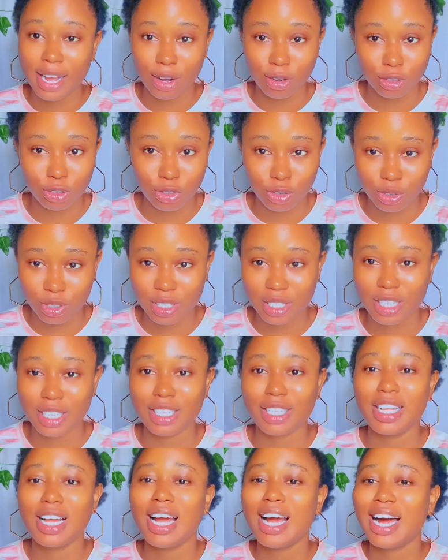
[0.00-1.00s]
out your
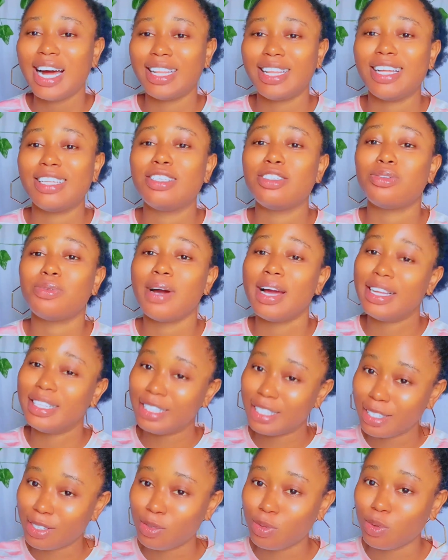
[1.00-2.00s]
skin, and that is why
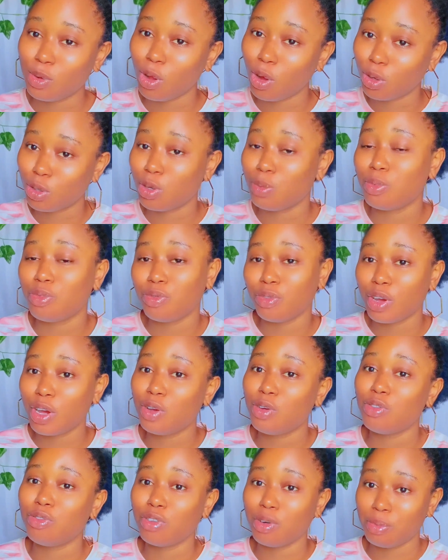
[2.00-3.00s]
this will also be very
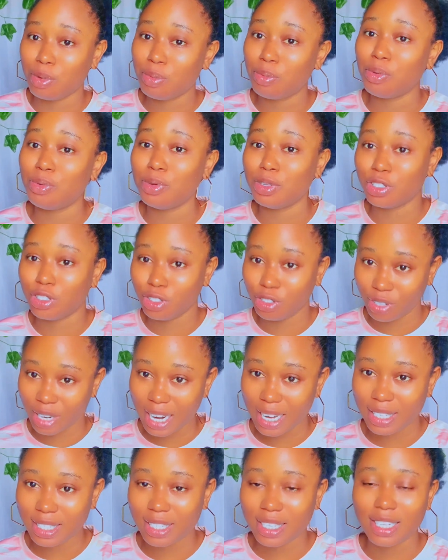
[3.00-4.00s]
good for people with
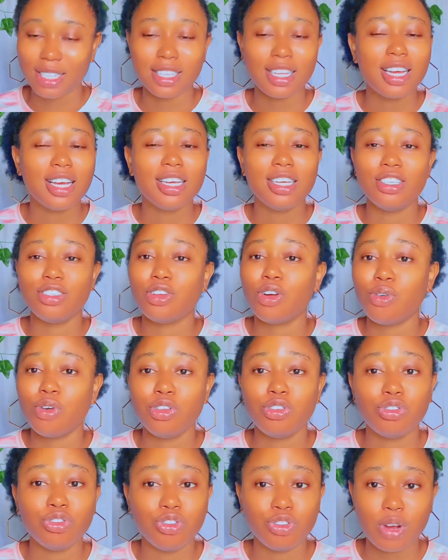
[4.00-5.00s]
dry skin. It's not
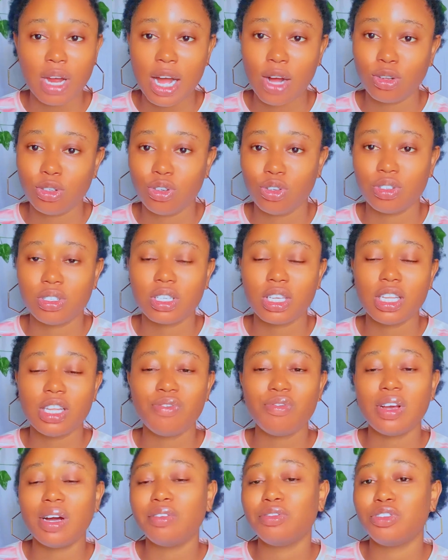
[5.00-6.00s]
going to dry out your skin.
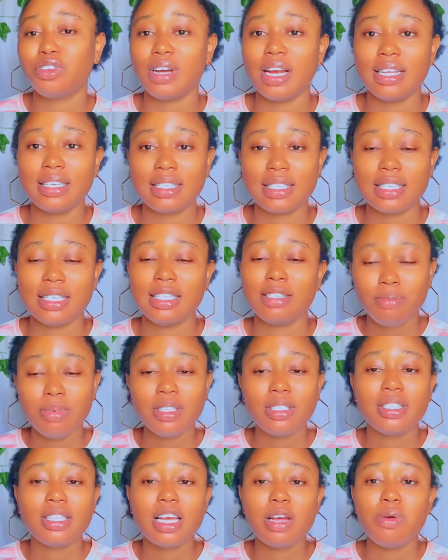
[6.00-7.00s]
If you have dry skin,
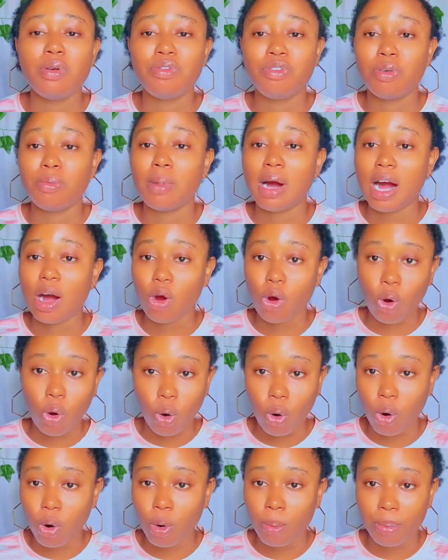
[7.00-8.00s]
please stay away from
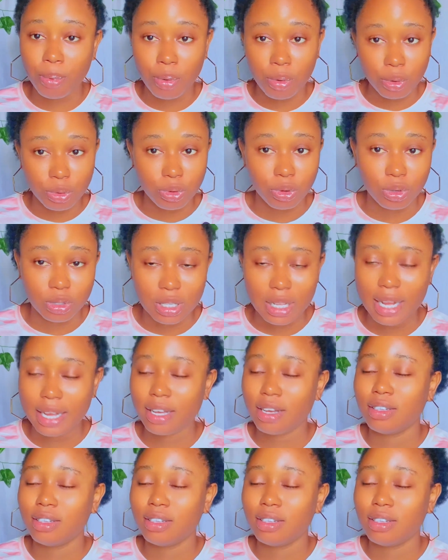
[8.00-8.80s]
alcohol products, like